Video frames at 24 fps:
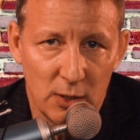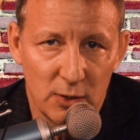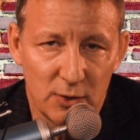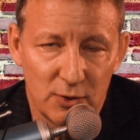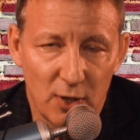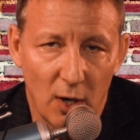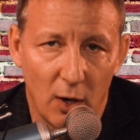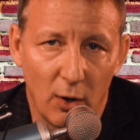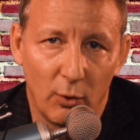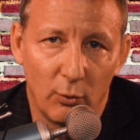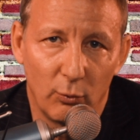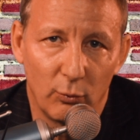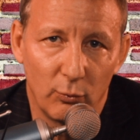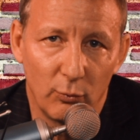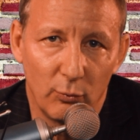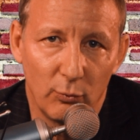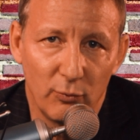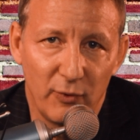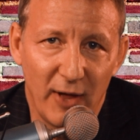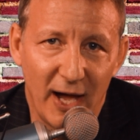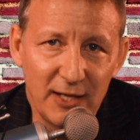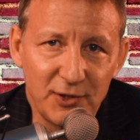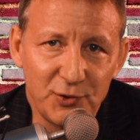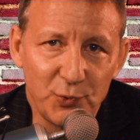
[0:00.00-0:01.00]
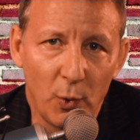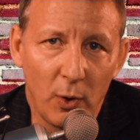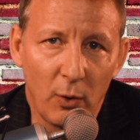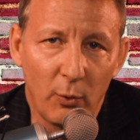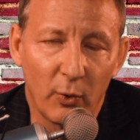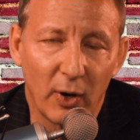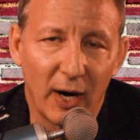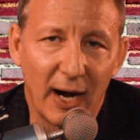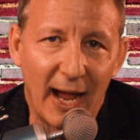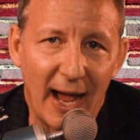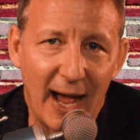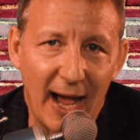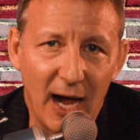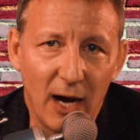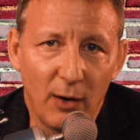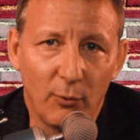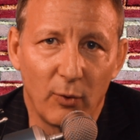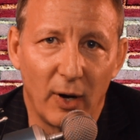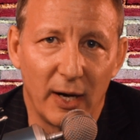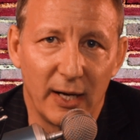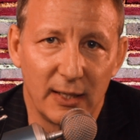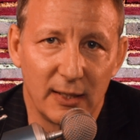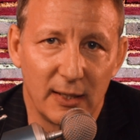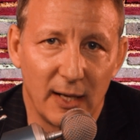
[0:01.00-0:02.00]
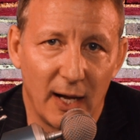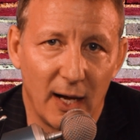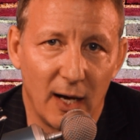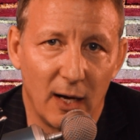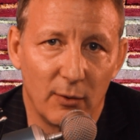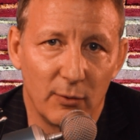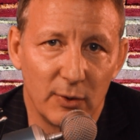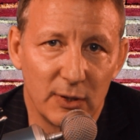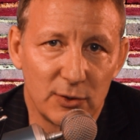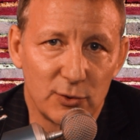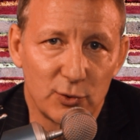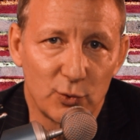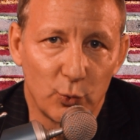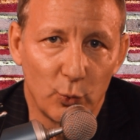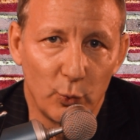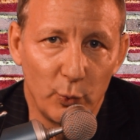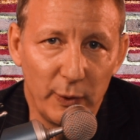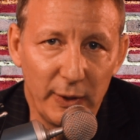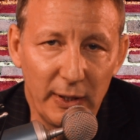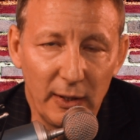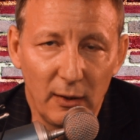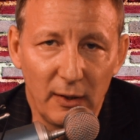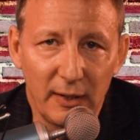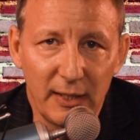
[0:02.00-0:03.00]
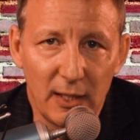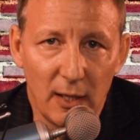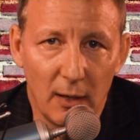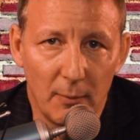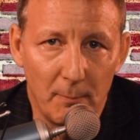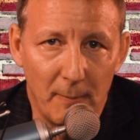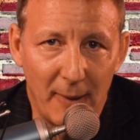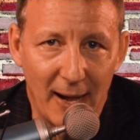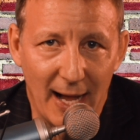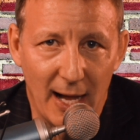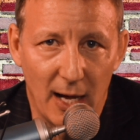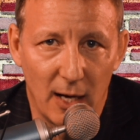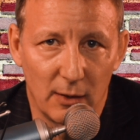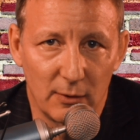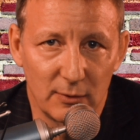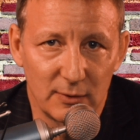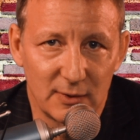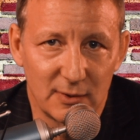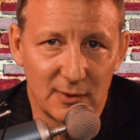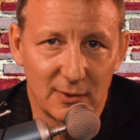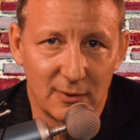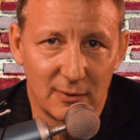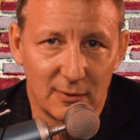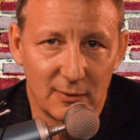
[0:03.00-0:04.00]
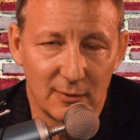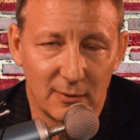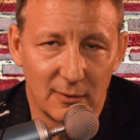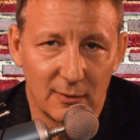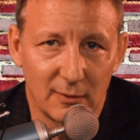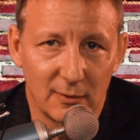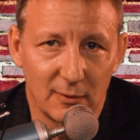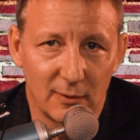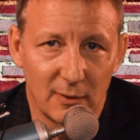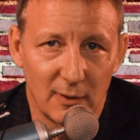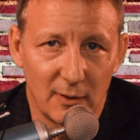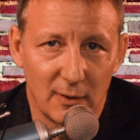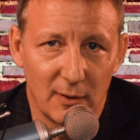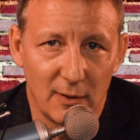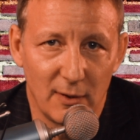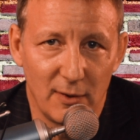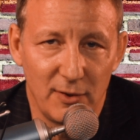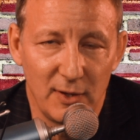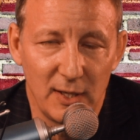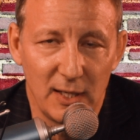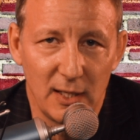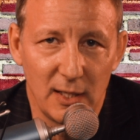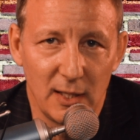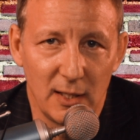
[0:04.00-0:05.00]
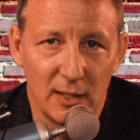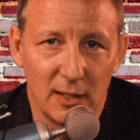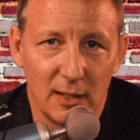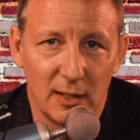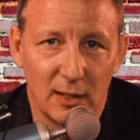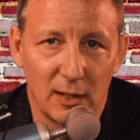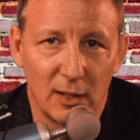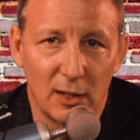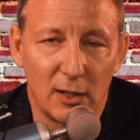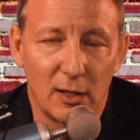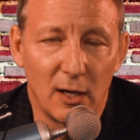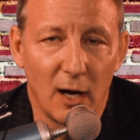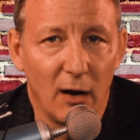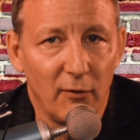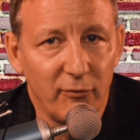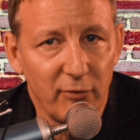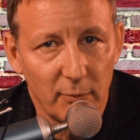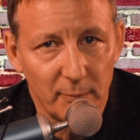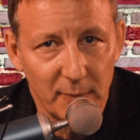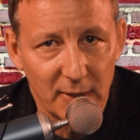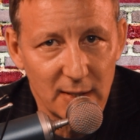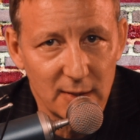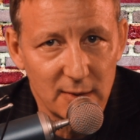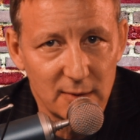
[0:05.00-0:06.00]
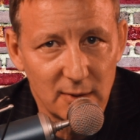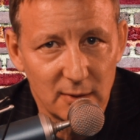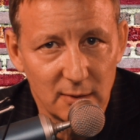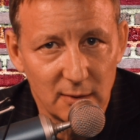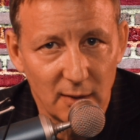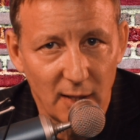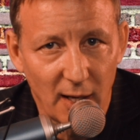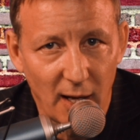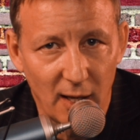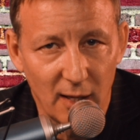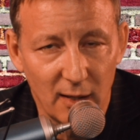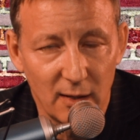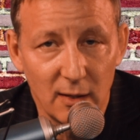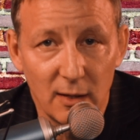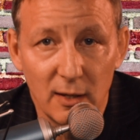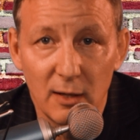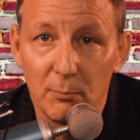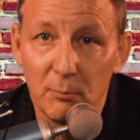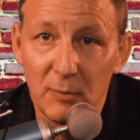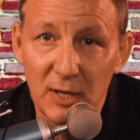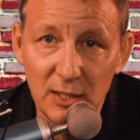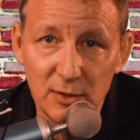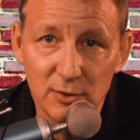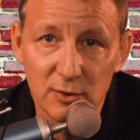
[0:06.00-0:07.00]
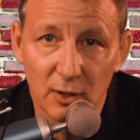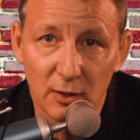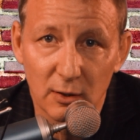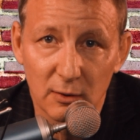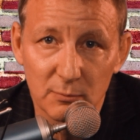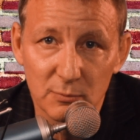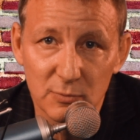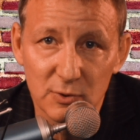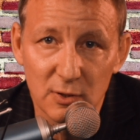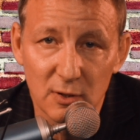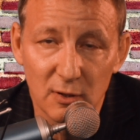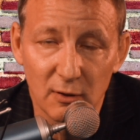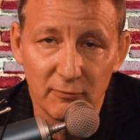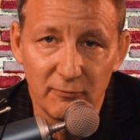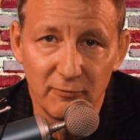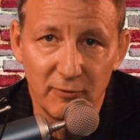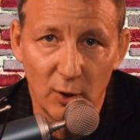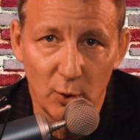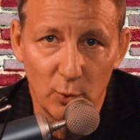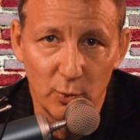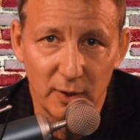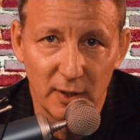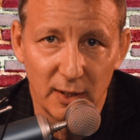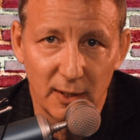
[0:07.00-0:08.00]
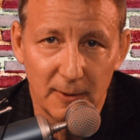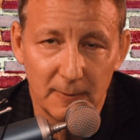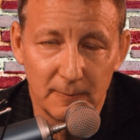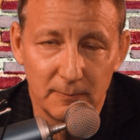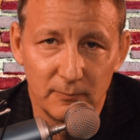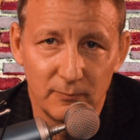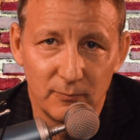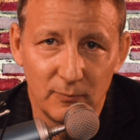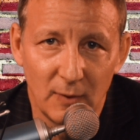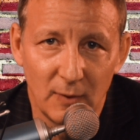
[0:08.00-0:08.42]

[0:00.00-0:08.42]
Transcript: So that's where we're at right now. It's really about the government and the midterms, the voting.